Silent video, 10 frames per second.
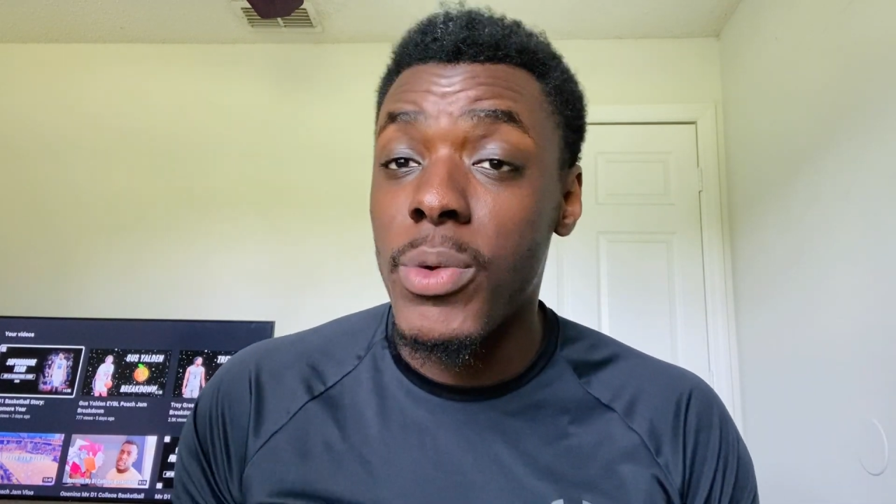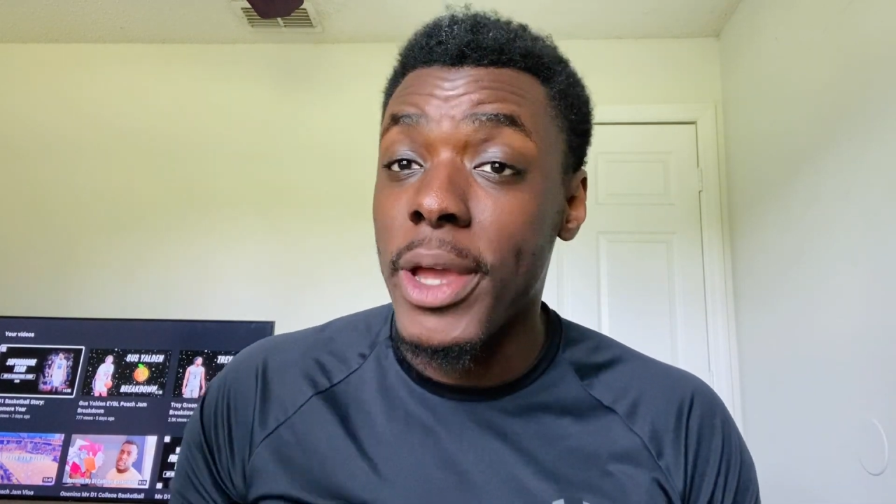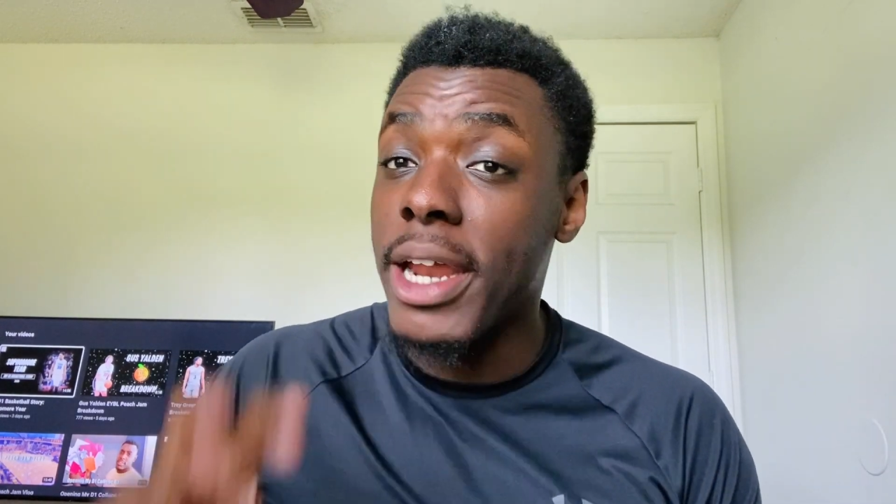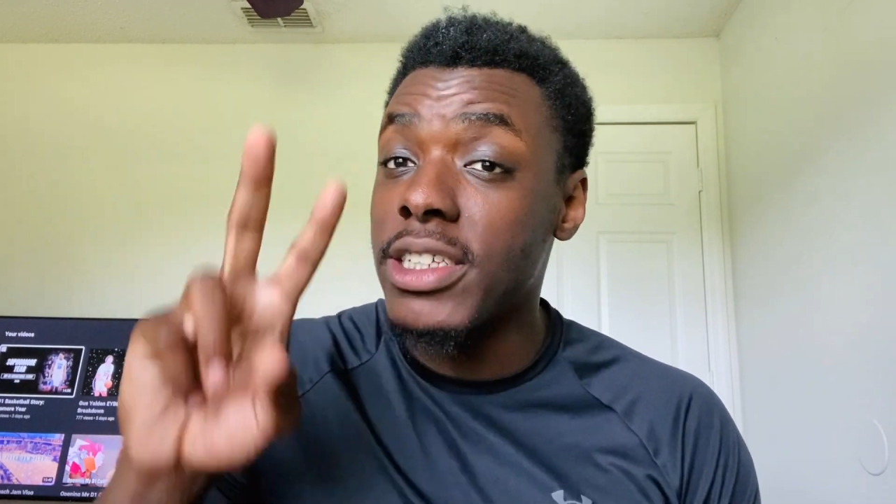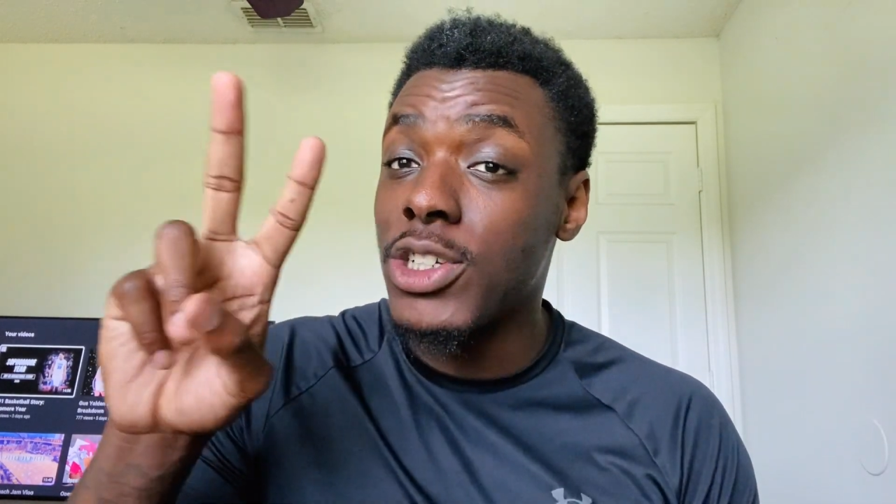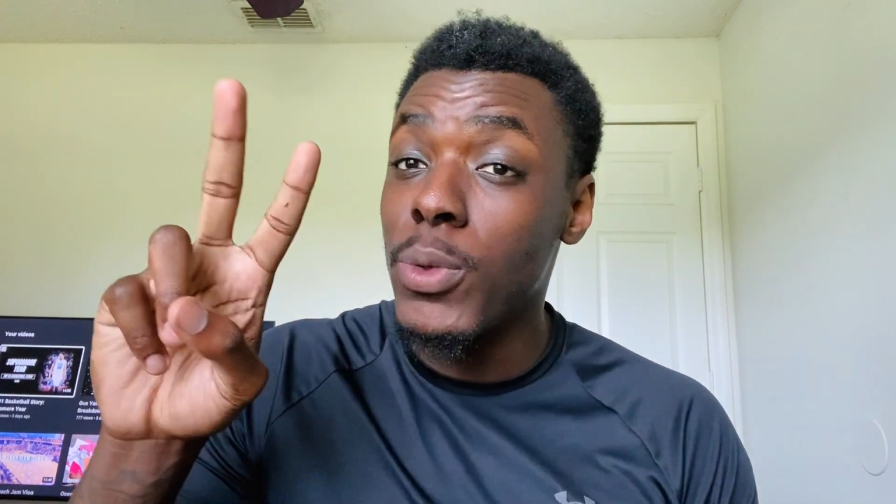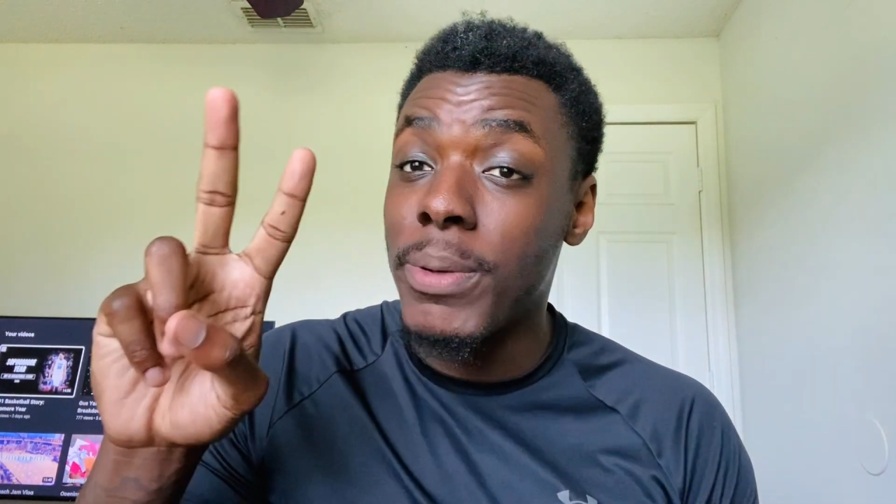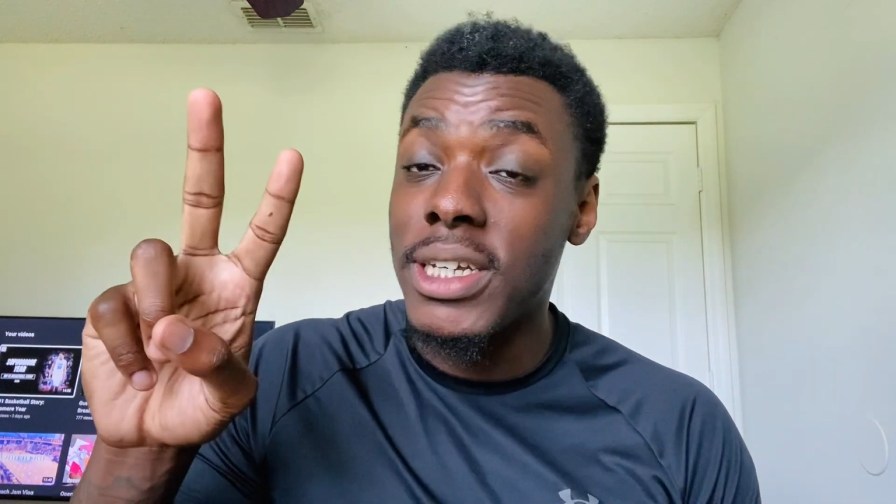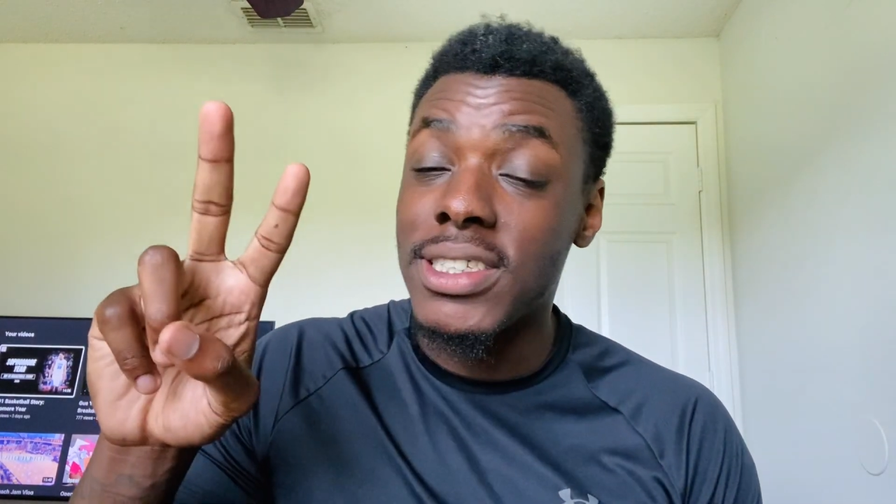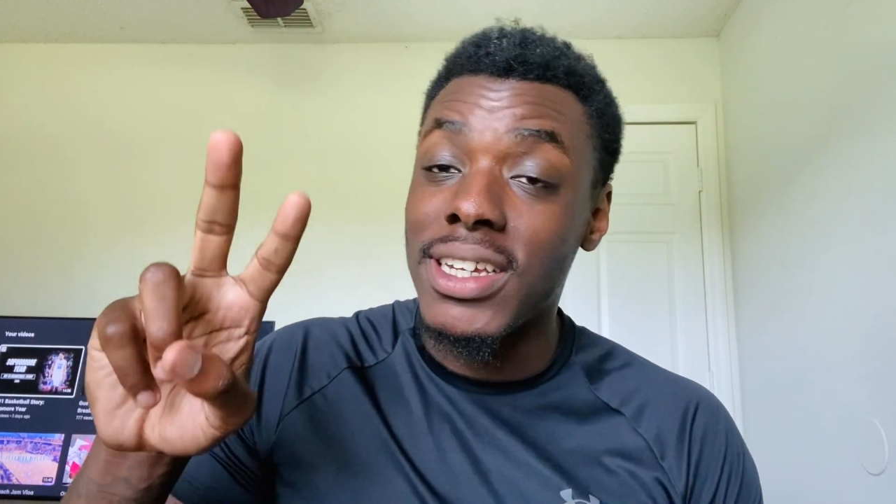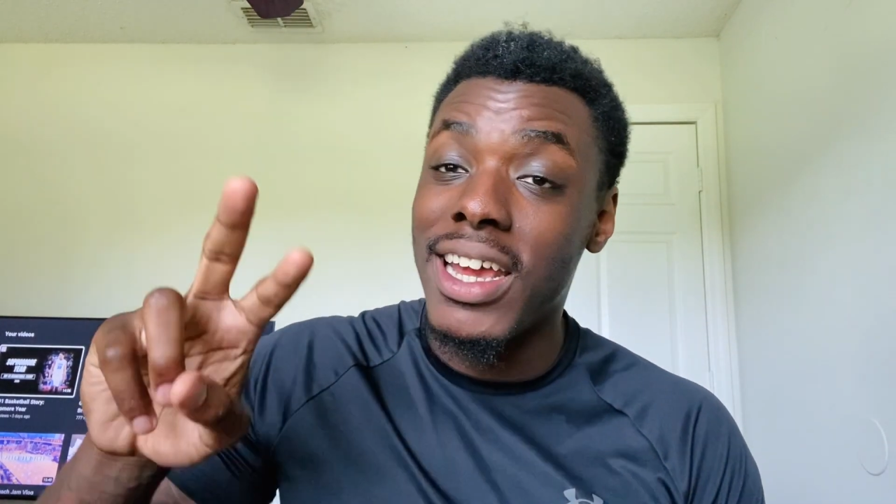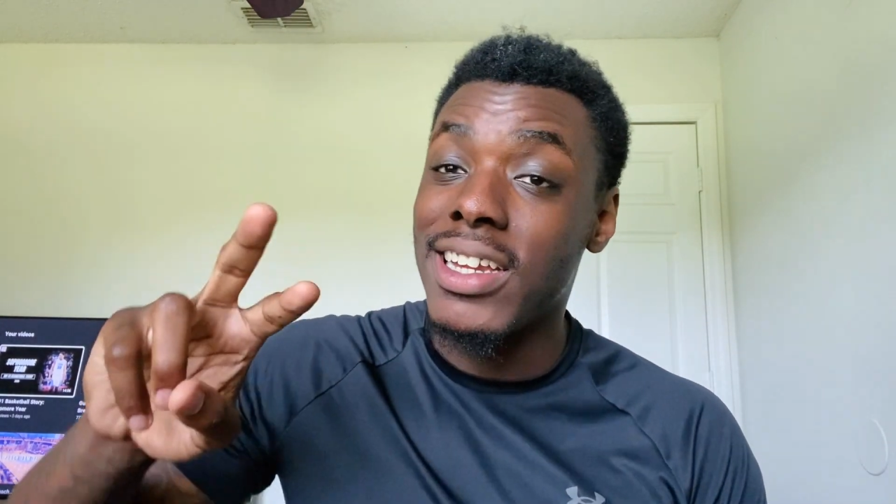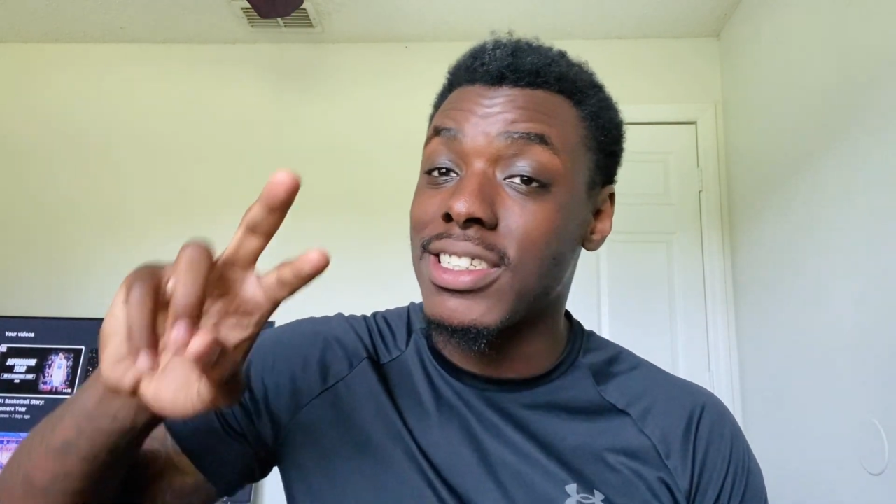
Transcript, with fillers: We got a two-piece today to